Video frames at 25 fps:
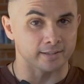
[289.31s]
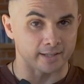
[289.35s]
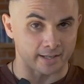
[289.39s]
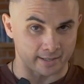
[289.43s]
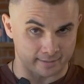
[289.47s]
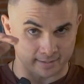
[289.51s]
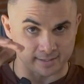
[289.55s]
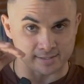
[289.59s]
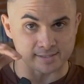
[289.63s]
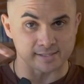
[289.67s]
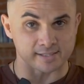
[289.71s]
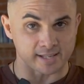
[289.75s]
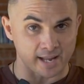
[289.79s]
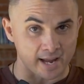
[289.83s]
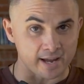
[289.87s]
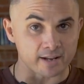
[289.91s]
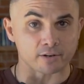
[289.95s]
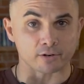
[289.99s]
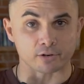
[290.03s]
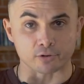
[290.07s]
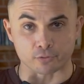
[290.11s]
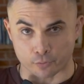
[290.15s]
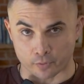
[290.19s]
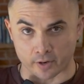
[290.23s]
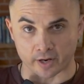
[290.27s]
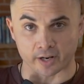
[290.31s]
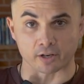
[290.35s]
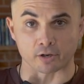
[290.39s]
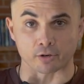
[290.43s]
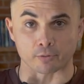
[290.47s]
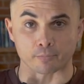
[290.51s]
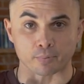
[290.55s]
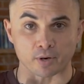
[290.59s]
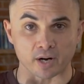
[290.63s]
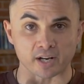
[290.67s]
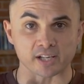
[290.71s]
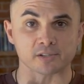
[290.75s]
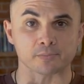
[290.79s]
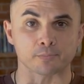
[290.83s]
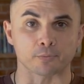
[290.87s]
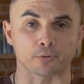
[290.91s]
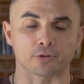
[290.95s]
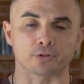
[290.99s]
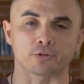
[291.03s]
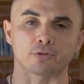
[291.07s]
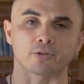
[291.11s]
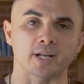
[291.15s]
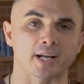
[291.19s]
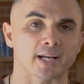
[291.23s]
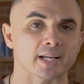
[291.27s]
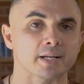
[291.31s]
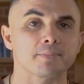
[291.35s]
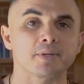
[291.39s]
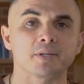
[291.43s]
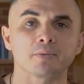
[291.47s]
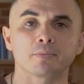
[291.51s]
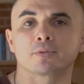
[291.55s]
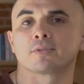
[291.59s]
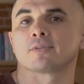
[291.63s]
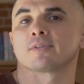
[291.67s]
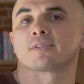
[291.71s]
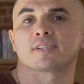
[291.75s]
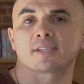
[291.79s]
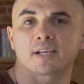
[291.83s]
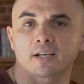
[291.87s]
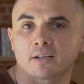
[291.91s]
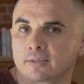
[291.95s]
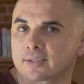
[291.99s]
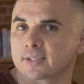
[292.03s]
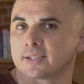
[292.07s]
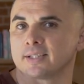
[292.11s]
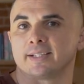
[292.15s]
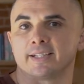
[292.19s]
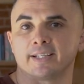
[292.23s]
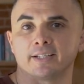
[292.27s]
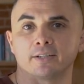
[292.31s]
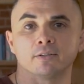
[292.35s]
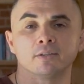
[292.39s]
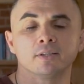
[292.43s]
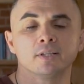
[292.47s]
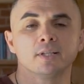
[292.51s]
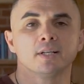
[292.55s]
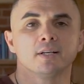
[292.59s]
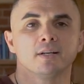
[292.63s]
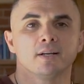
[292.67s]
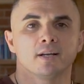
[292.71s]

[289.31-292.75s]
like the standard regular price point, you're not gonna be able to sell the deal